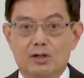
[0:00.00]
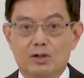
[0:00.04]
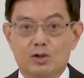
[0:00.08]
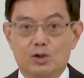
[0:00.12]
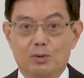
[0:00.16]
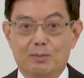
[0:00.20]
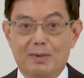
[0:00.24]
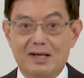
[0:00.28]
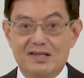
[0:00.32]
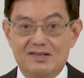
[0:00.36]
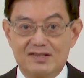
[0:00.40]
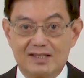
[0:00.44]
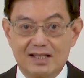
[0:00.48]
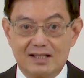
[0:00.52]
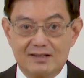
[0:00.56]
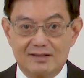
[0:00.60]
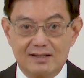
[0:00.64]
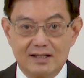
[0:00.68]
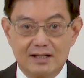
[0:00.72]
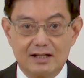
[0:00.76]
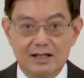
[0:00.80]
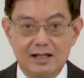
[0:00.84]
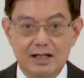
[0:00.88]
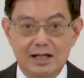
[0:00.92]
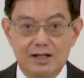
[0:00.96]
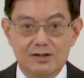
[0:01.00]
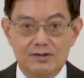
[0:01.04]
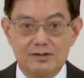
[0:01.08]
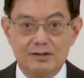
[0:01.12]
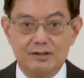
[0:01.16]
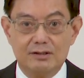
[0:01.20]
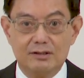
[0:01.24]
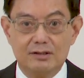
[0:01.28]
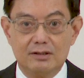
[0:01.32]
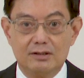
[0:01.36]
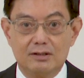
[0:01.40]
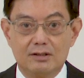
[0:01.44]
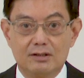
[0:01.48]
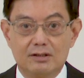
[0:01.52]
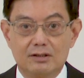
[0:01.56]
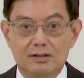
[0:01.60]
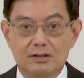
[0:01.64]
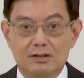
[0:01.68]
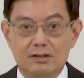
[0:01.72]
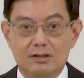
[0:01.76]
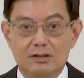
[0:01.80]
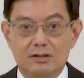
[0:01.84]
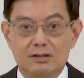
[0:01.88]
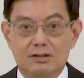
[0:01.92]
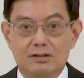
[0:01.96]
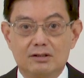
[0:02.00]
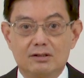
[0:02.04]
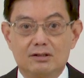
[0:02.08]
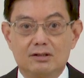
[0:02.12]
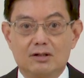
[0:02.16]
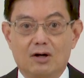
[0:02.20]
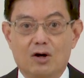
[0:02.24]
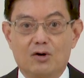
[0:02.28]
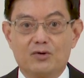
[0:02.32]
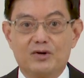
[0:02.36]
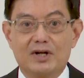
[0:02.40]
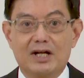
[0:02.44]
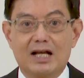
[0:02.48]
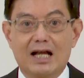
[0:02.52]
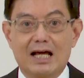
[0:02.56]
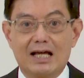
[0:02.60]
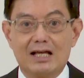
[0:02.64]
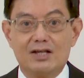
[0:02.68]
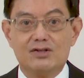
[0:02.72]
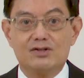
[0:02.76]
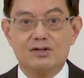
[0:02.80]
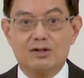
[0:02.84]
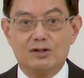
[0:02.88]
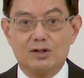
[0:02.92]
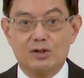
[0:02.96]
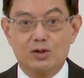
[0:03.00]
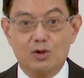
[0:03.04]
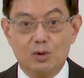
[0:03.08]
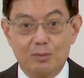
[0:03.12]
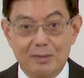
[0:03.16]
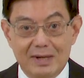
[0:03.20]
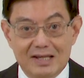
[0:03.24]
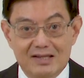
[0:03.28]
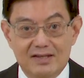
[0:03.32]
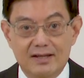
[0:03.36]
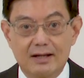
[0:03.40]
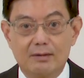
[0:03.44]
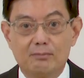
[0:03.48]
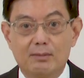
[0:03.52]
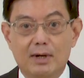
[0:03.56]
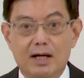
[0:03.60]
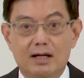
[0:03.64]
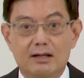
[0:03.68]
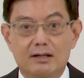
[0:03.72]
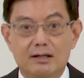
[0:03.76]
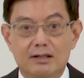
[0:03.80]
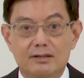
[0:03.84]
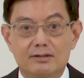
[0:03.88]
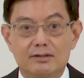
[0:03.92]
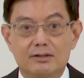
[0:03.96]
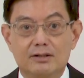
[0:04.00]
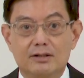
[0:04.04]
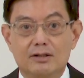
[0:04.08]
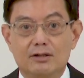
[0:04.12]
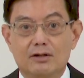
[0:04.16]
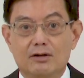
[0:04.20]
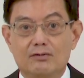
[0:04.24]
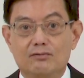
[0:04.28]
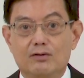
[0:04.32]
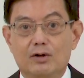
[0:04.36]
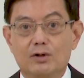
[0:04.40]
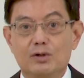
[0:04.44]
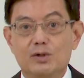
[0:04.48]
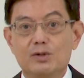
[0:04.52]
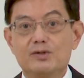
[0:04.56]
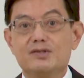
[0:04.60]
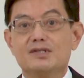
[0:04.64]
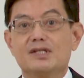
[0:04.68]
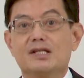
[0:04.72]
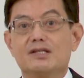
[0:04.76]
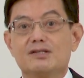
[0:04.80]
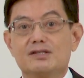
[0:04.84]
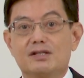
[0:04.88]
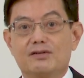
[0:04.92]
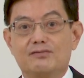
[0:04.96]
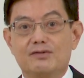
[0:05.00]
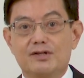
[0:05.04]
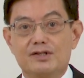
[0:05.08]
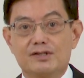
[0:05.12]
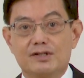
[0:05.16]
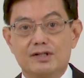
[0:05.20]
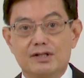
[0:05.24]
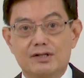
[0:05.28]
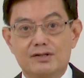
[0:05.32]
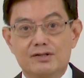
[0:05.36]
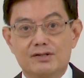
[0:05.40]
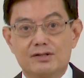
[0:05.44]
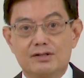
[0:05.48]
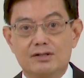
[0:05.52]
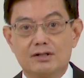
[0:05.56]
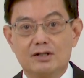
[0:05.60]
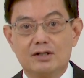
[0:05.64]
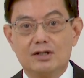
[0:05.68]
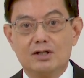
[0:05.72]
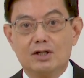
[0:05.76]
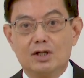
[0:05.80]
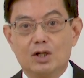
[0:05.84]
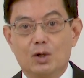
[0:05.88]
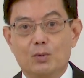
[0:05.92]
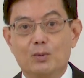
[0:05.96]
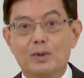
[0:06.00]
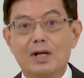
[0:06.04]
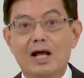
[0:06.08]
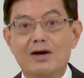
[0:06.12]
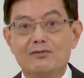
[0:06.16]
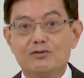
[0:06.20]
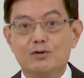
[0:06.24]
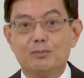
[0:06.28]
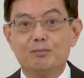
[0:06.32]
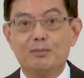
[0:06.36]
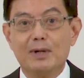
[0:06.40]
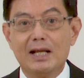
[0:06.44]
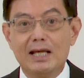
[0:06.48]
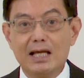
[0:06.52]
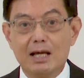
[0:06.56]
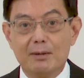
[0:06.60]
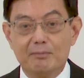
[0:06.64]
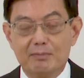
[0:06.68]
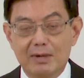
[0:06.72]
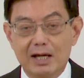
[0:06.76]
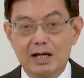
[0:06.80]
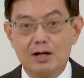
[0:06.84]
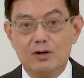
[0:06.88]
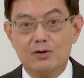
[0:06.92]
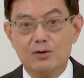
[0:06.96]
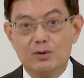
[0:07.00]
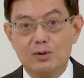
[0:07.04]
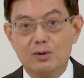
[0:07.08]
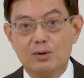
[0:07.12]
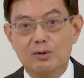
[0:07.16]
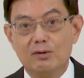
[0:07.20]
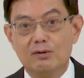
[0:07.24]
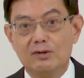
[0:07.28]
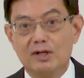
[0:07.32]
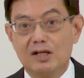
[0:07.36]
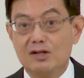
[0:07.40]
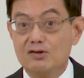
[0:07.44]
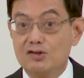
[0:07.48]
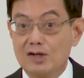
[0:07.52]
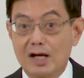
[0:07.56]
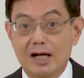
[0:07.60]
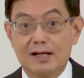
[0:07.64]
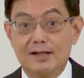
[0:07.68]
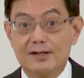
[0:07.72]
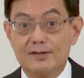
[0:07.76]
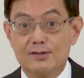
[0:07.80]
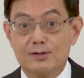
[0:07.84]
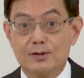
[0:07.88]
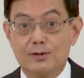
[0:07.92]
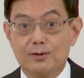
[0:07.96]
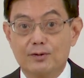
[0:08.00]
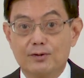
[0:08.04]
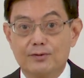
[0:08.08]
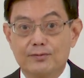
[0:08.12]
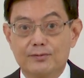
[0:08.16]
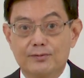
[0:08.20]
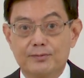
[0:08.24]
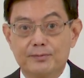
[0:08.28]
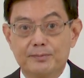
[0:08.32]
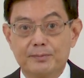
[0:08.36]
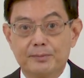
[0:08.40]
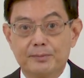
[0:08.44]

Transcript: Domestic circulation, or reliance on a domestic market for goods and services, would have to play a bigger role in China's growth.